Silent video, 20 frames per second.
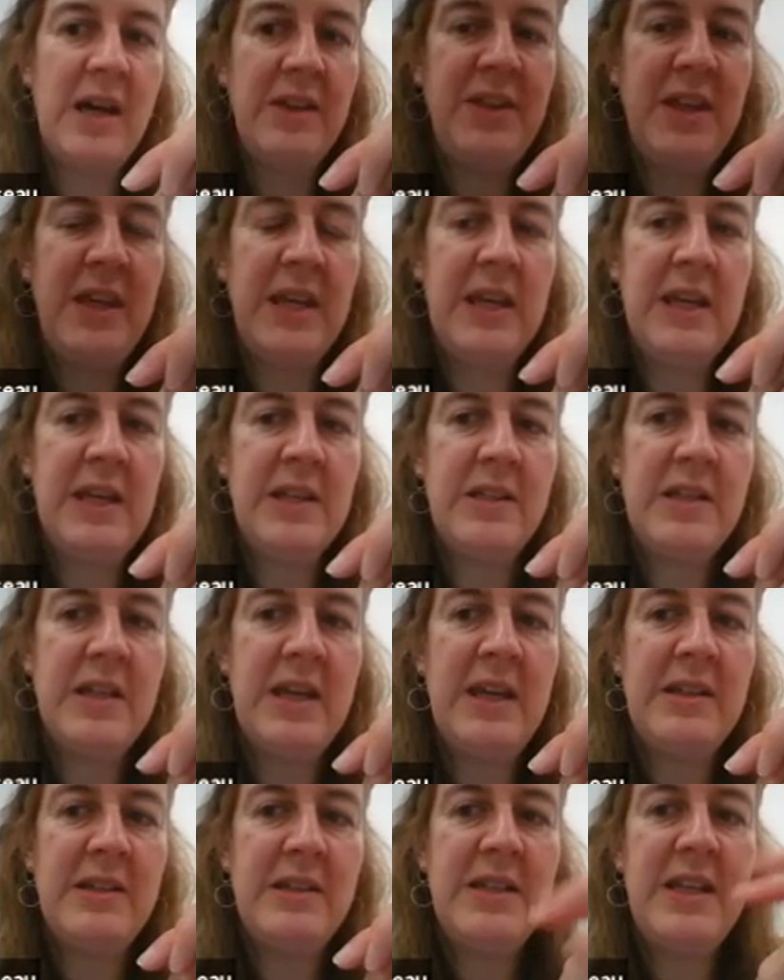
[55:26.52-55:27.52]
I think
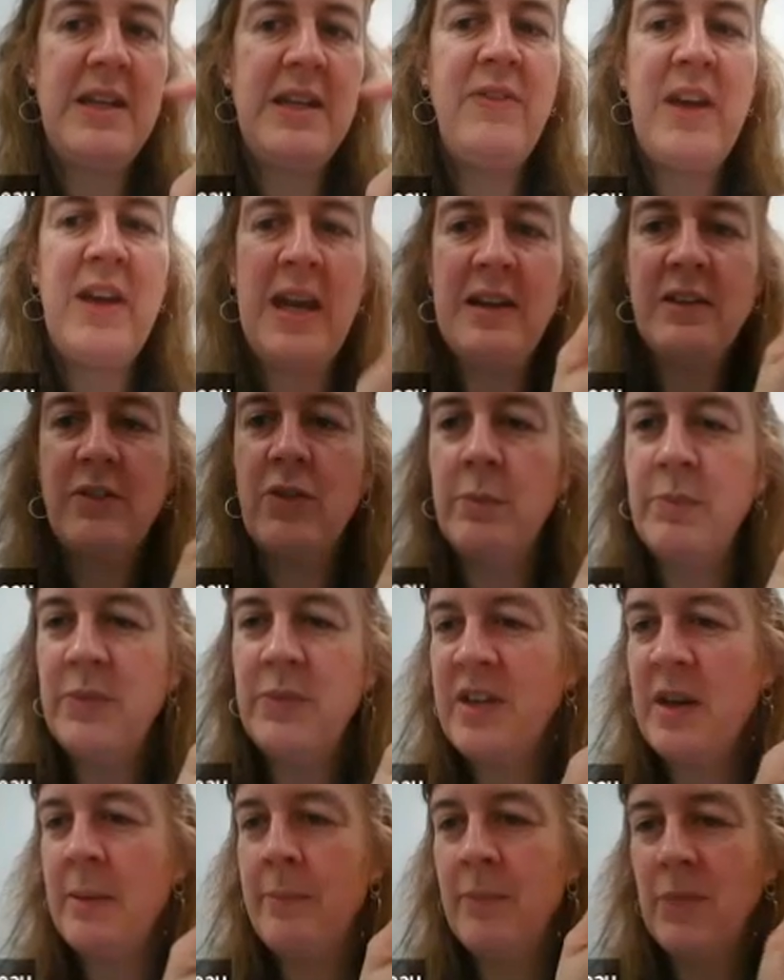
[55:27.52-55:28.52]
it deviates from
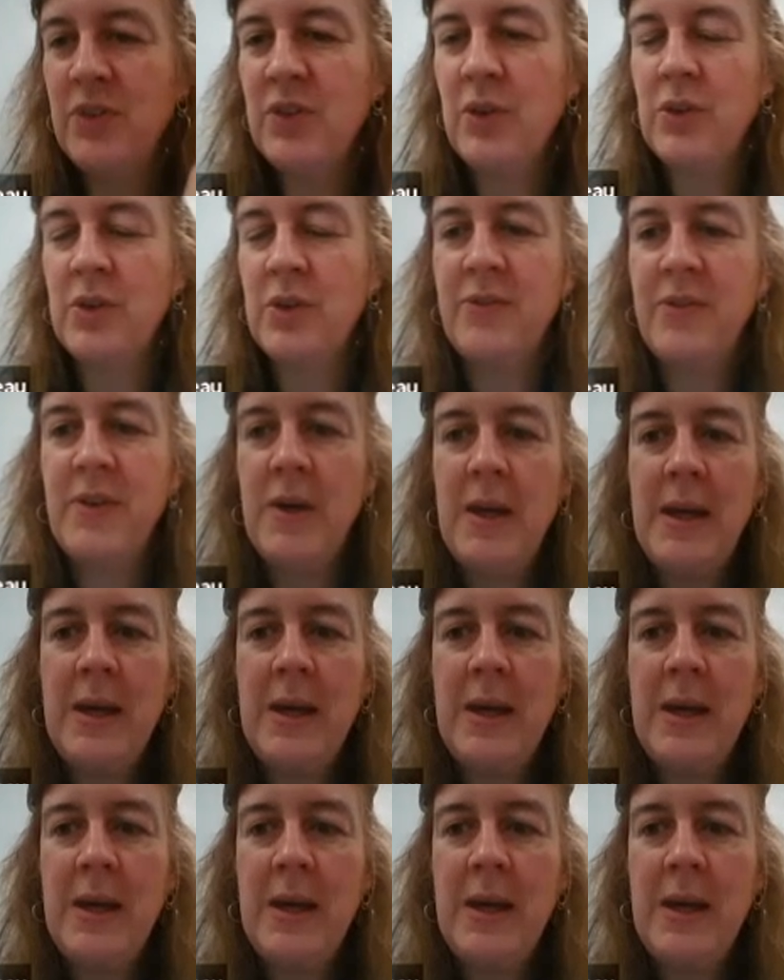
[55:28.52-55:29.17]
some sort of